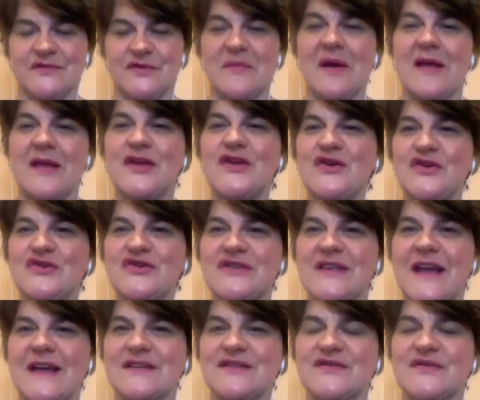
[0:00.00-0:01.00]
So my huge
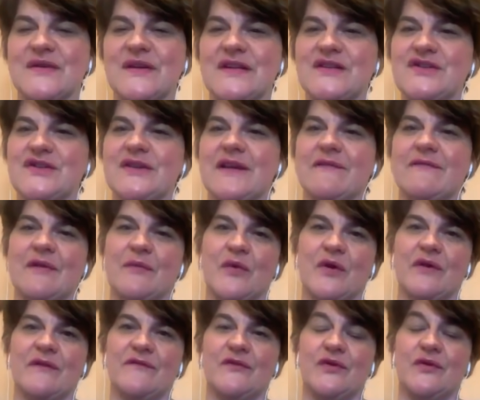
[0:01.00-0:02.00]
thanks to each and every
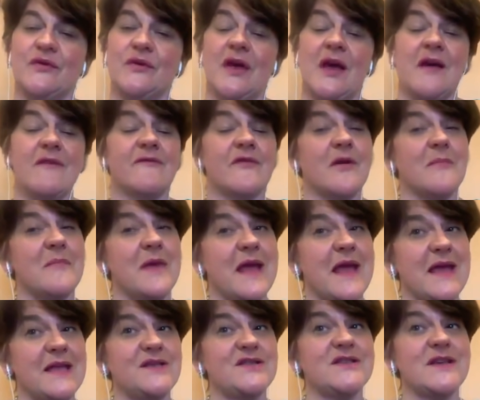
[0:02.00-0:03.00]
one of you from
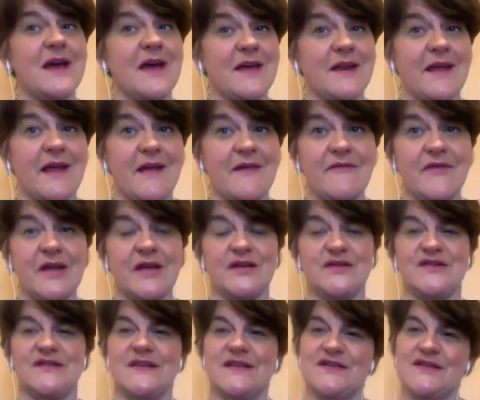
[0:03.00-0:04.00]
each and every
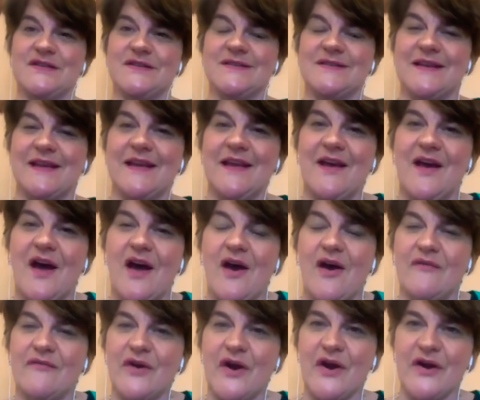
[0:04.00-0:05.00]
constituency
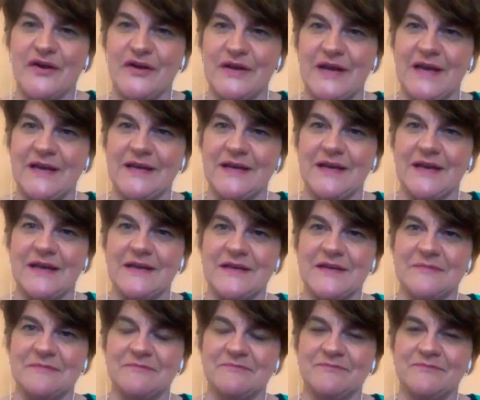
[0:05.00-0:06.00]
of our United
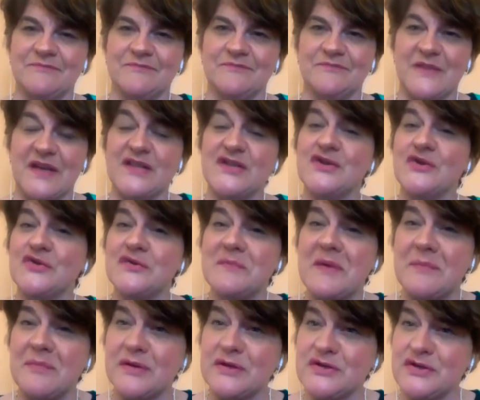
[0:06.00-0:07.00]
Kingdom. It shows
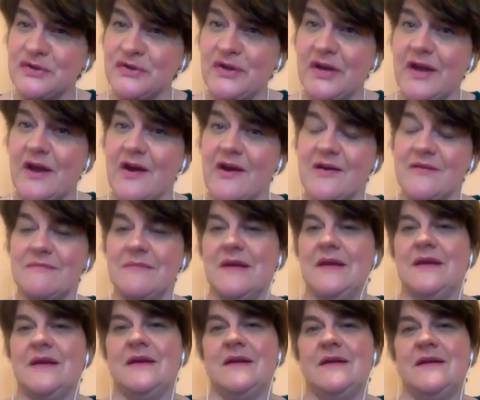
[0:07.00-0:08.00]
people do care.
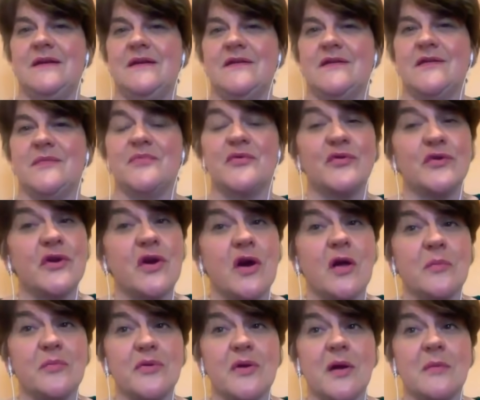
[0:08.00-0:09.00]
The
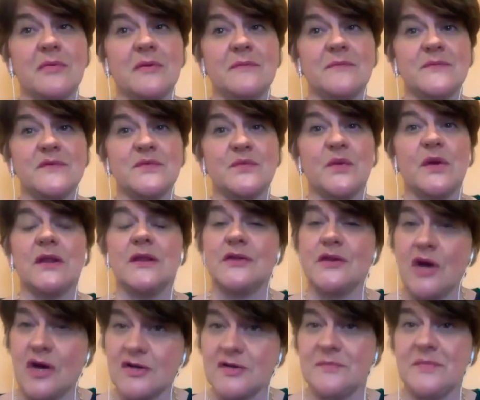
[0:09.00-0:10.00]
protocol problems will
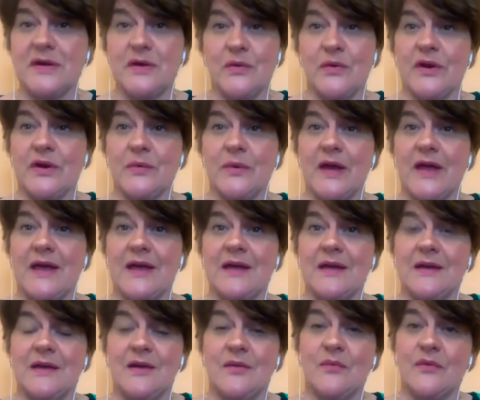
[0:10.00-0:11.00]
not be going
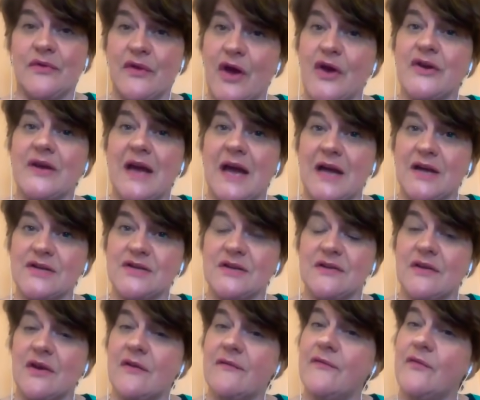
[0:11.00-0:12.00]
away without
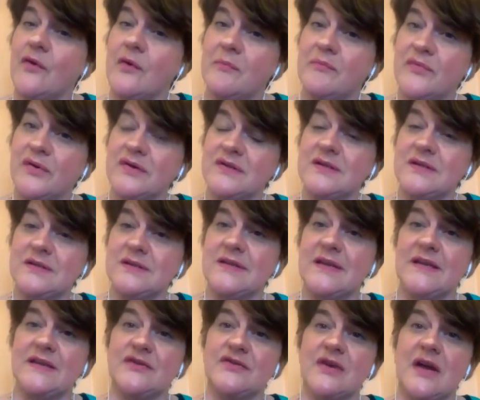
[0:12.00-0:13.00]
action. Therefore,
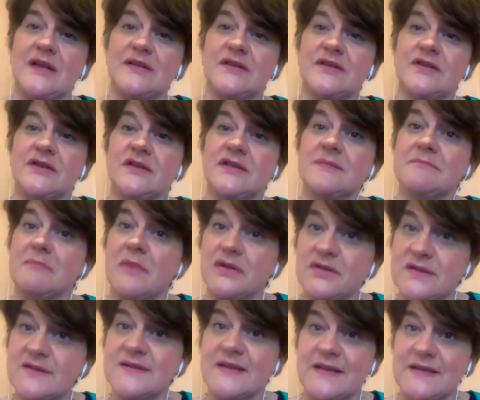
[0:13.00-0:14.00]
Brussels' intransigence
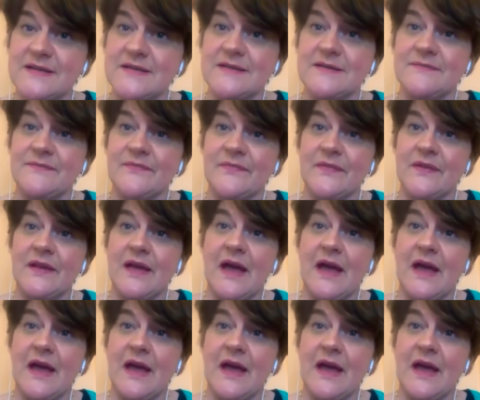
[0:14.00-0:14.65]
must cease.